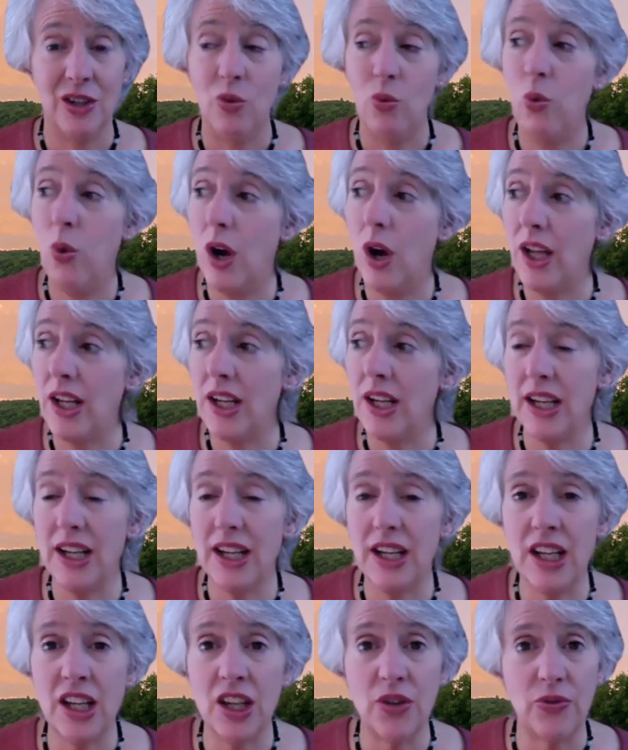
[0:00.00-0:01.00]
What
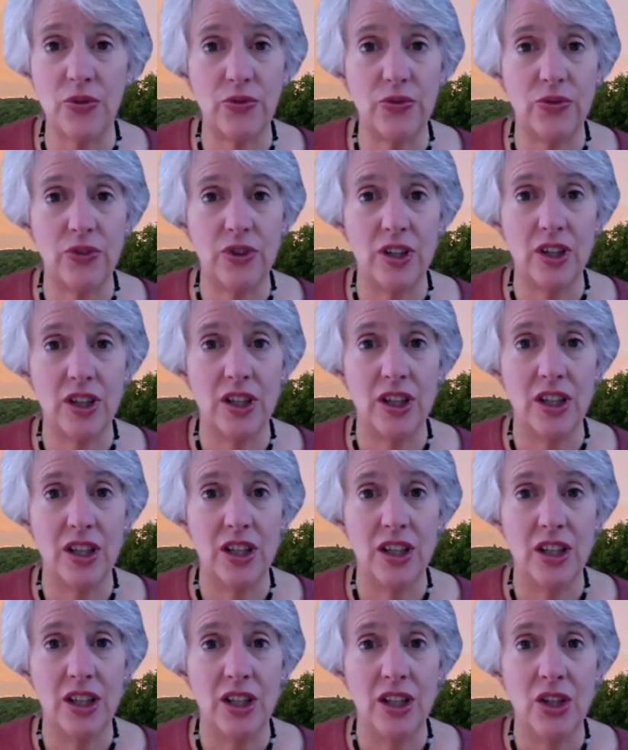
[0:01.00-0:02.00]
if
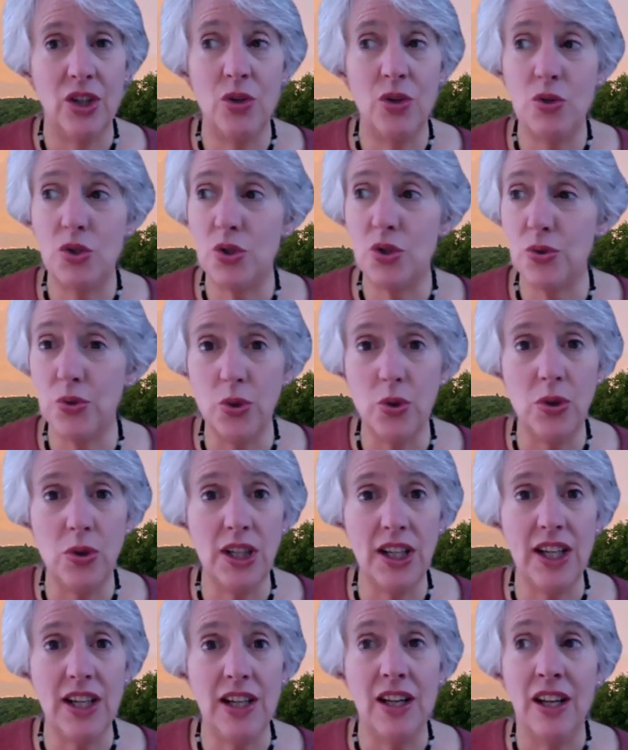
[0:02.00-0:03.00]
you
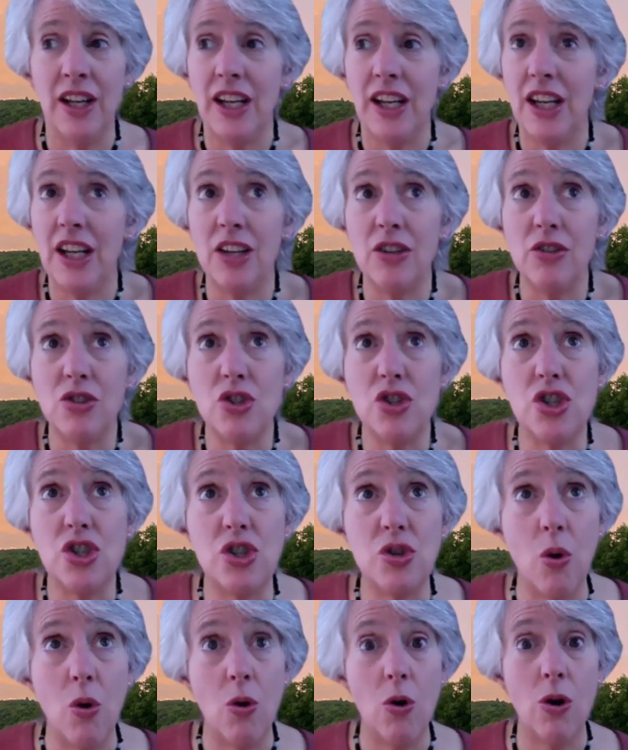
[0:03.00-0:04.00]
truly
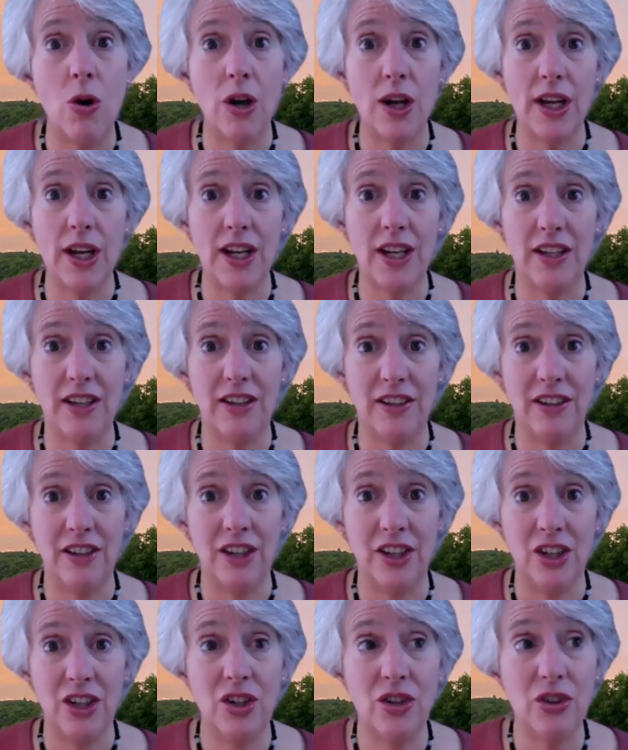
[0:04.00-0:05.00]
enjoyed
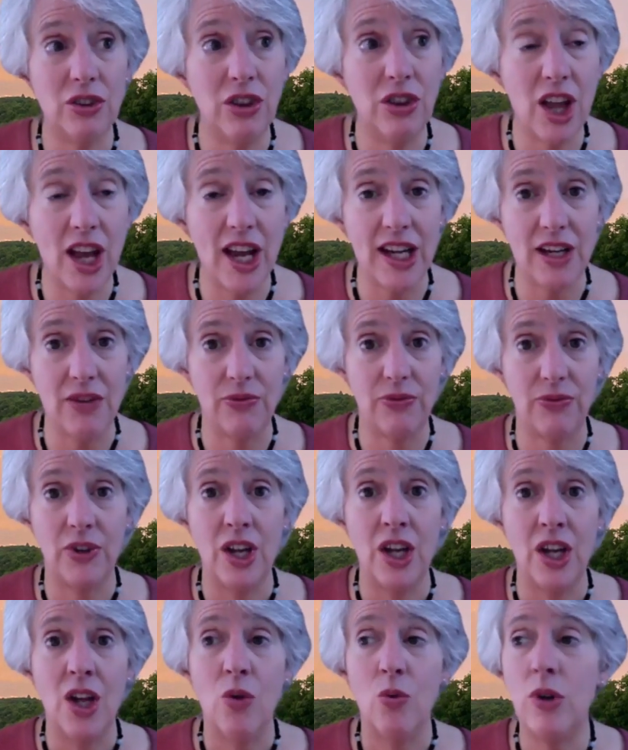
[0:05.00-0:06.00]
your life?
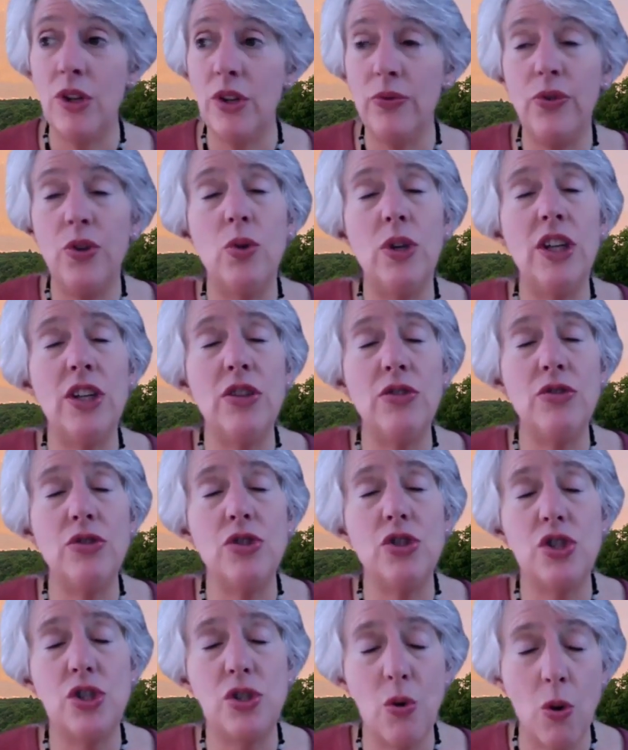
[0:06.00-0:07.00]
What if you
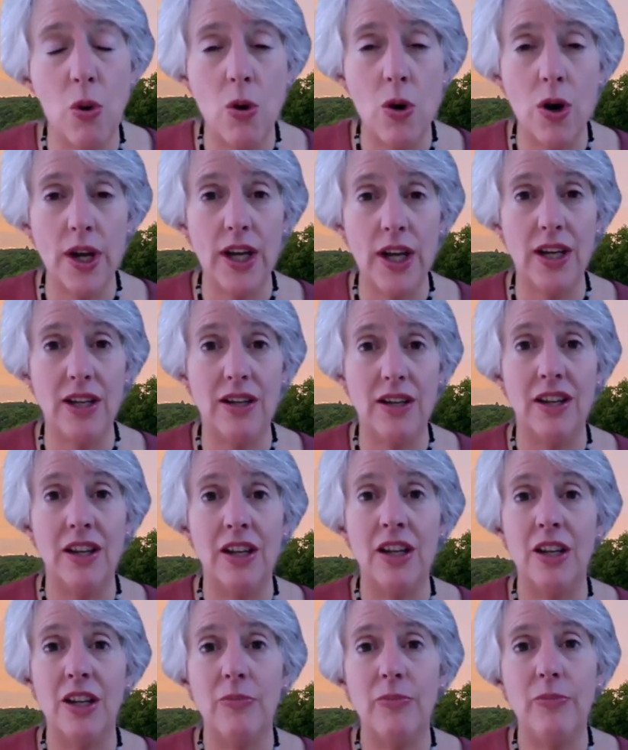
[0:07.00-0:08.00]
enjoyed
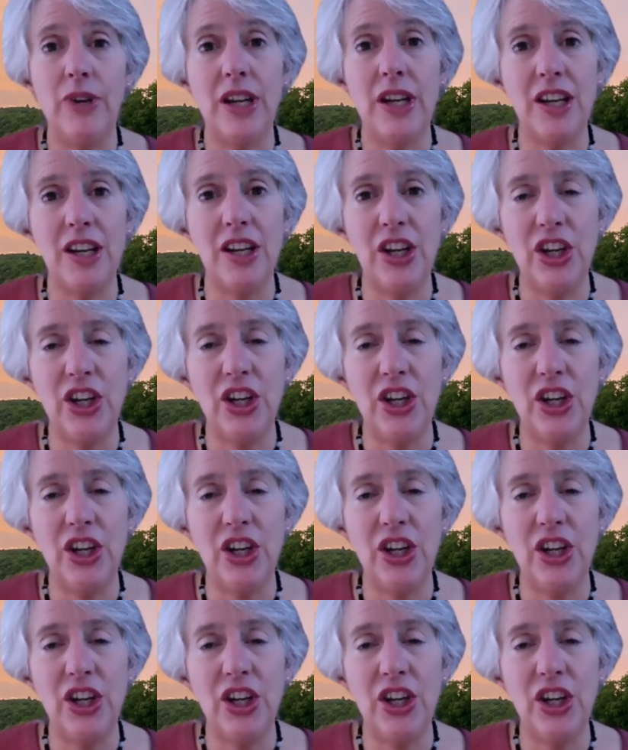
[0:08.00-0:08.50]
being